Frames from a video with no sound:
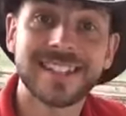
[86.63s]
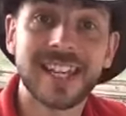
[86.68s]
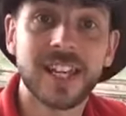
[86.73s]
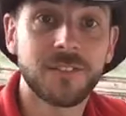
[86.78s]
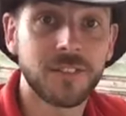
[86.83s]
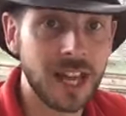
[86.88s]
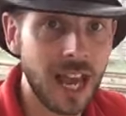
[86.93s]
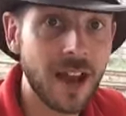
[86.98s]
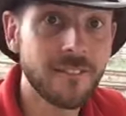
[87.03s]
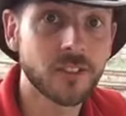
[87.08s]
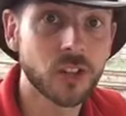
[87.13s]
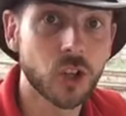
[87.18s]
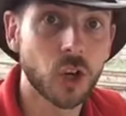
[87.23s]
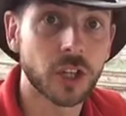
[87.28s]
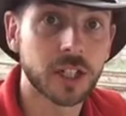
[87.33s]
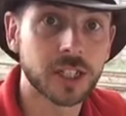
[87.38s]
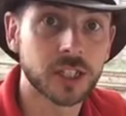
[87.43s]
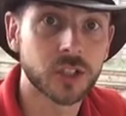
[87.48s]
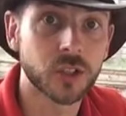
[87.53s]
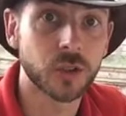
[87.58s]
if you haven't got
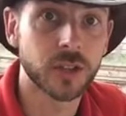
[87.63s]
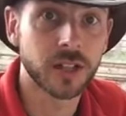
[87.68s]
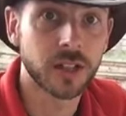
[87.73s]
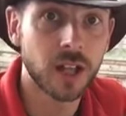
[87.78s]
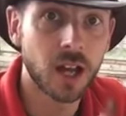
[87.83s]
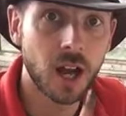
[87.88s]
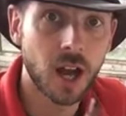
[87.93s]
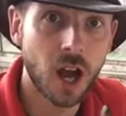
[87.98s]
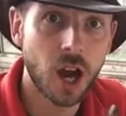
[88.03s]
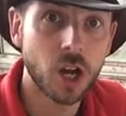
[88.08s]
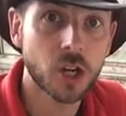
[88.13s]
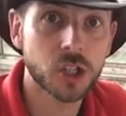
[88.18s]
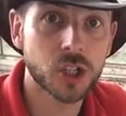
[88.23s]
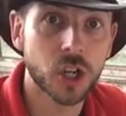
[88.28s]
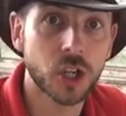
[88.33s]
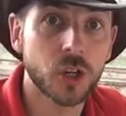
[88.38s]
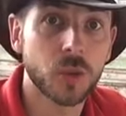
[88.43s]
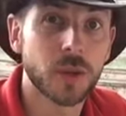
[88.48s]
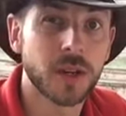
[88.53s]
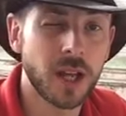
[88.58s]
any soil, I'll show
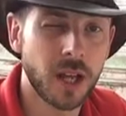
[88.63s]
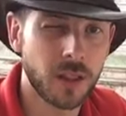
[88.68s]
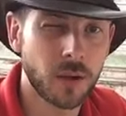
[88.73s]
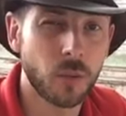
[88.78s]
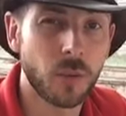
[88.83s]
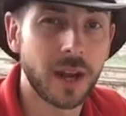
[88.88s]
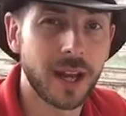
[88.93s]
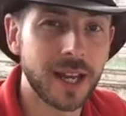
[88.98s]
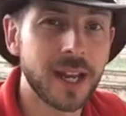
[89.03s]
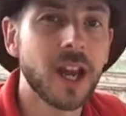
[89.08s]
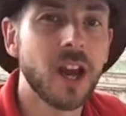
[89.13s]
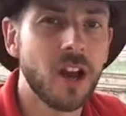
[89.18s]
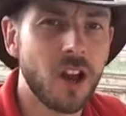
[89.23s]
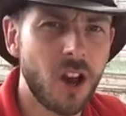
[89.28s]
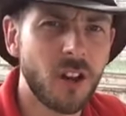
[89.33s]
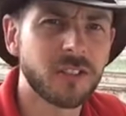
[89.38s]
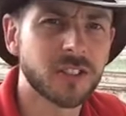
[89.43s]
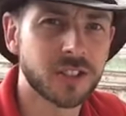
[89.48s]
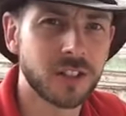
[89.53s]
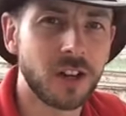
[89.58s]
you another way
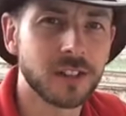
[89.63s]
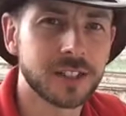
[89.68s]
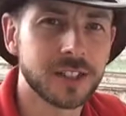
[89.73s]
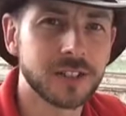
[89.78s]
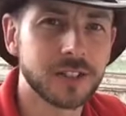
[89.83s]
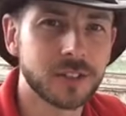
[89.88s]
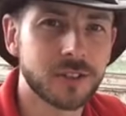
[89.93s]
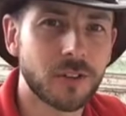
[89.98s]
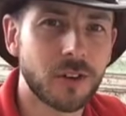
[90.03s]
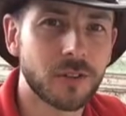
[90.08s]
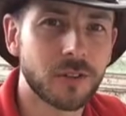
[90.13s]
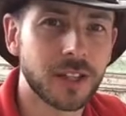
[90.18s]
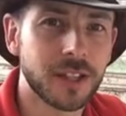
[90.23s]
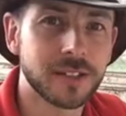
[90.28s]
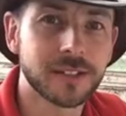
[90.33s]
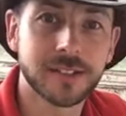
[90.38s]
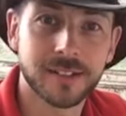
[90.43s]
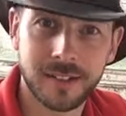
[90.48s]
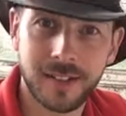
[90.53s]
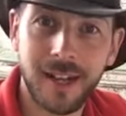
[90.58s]
of starting to grow
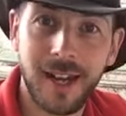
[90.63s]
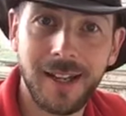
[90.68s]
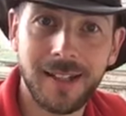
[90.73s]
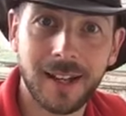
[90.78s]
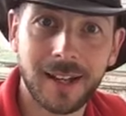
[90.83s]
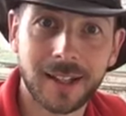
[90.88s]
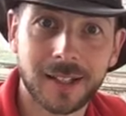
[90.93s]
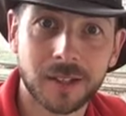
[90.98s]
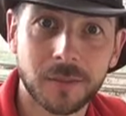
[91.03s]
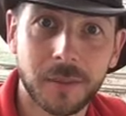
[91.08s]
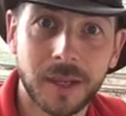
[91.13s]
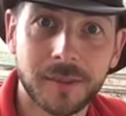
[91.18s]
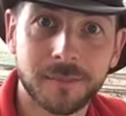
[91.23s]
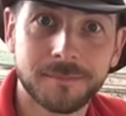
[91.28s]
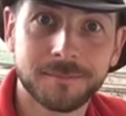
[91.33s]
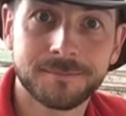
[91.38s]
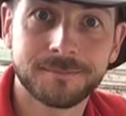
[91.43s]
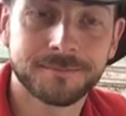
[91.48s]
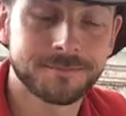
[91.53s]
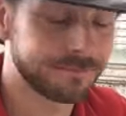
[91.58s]
these in a little bit.
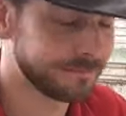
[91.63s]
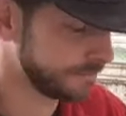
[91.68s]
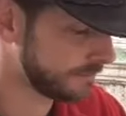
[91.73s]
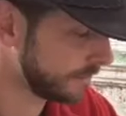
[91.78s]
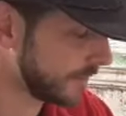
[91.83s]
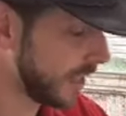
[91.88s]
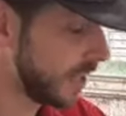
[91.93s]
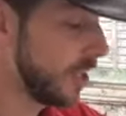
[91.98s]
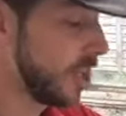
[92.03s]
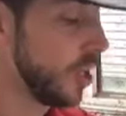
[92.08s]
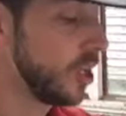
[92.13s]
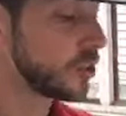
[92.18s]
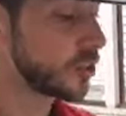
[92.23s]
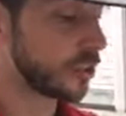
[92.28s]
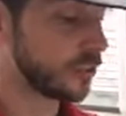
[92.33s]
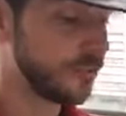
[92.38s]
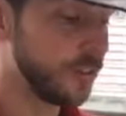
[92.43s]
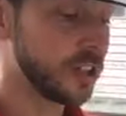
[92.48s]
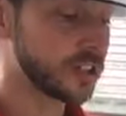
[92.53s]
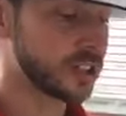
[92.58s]
So
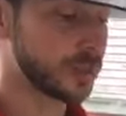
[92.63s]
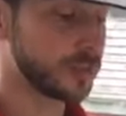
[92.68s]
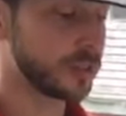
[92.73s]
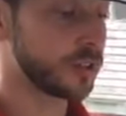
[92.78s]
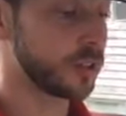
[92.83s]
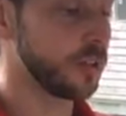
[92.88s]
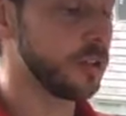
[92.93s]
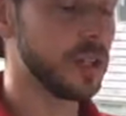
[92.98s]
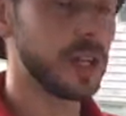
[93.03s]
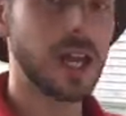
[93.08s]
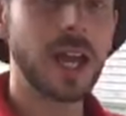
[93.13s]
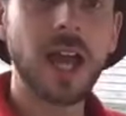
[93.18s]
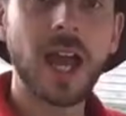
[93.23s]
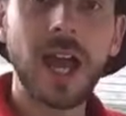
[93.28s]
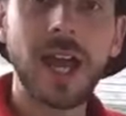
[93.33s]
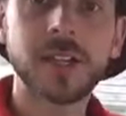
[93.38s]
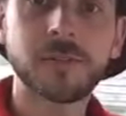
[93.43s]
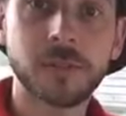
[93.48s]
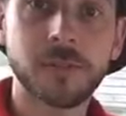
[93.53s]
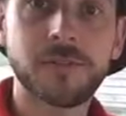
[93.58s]
the first thing we do
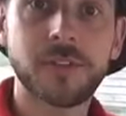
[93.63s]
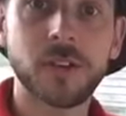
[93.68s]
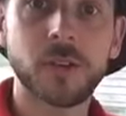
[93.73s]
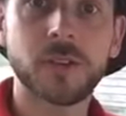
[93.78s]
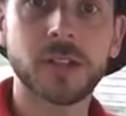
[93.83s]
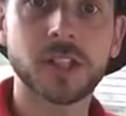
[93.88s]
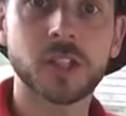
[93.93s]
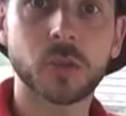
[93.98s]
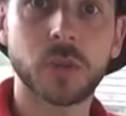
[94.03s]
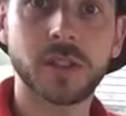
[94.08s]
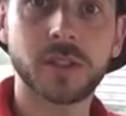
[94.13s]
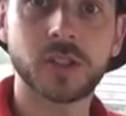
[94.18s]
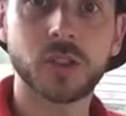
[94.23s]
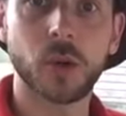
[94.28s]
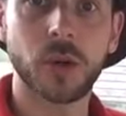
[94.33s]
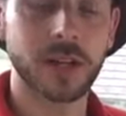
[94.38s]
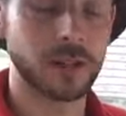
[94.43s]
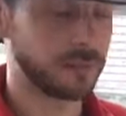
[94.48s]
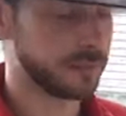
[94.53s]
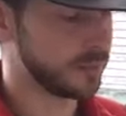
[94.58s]
is we fill this with
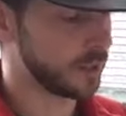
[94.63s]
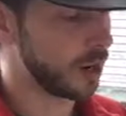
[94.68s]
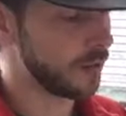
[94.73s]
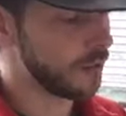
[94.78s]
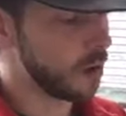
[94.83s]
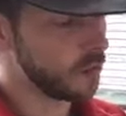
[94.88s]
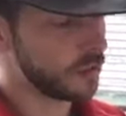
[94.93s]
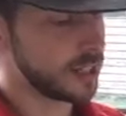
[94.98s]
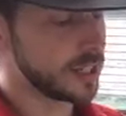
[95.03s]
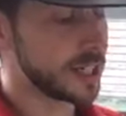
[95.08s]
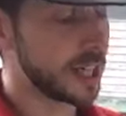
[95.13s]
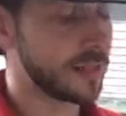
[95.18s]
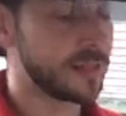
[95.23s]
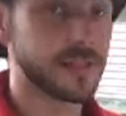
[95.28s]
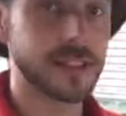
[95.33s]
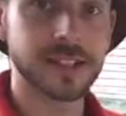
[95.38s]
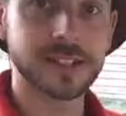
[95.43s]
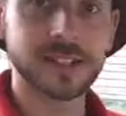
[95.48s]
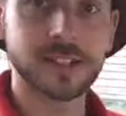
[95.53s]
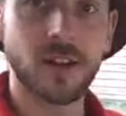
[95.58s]
soil. Now I've already done
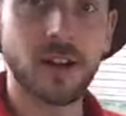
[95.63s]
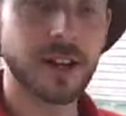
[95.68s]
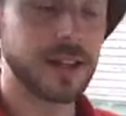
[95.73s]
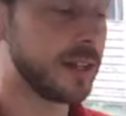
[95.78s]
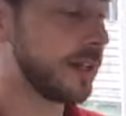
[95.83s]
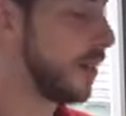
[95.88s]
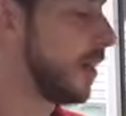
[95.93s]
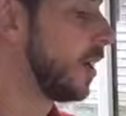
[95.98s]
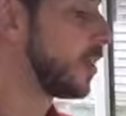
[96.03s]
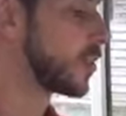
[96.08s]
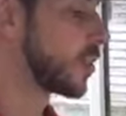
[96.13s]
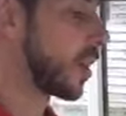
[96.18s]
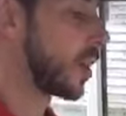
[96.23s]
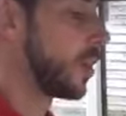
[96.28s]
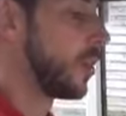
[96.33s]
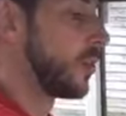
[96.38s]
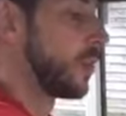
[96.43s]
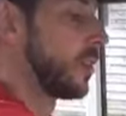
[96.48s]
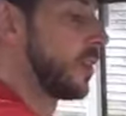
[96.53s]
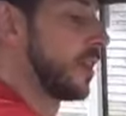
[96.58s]
this side, so I'm
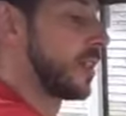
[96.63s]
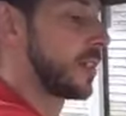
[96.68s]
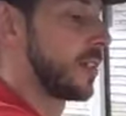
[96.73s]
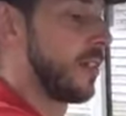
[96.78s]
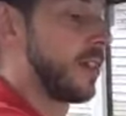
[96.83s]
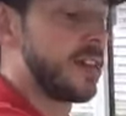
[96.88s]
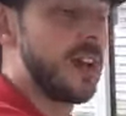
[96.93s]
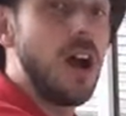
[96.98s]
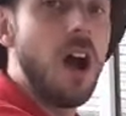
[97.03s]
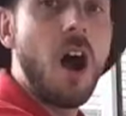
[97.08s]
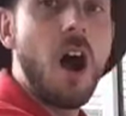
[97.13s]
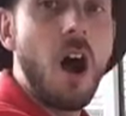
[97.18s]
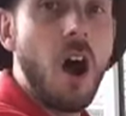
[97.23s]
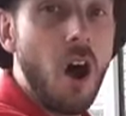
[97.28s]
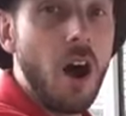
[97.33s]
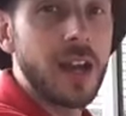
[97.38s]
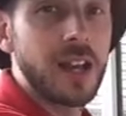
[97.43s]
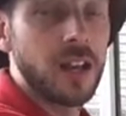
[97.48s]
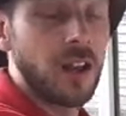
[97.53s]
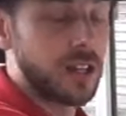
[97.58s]
going to do this side.
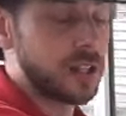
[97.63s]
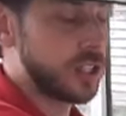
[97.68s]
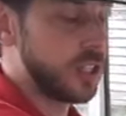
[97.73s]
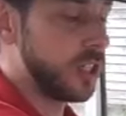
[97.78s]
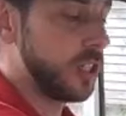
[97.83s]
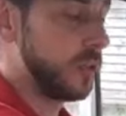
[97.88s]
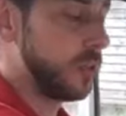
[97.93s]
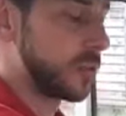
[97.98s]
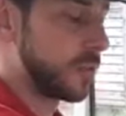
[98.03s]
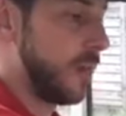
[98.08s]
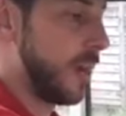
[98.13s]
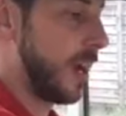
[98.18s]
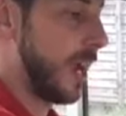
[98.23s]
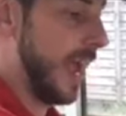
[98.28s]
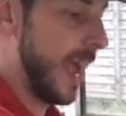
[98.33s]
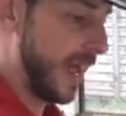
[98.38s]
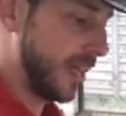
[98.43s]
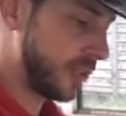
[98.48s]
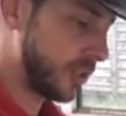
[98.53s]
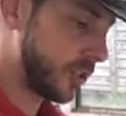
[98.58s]
I like to use my
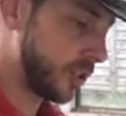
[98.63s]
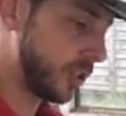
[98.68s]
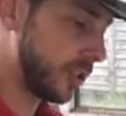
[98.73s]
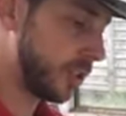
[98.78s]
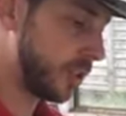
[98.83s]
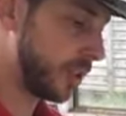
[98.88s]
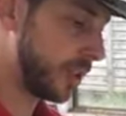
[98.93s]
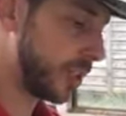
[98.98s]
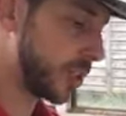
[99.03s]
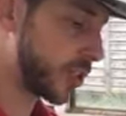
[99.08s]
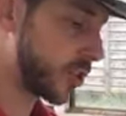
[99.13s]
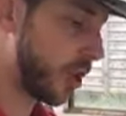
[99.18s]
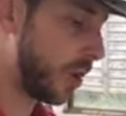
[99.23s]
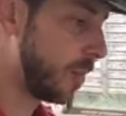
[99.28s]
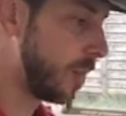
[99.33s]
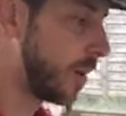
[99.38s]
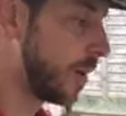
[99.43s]
hands to do this job,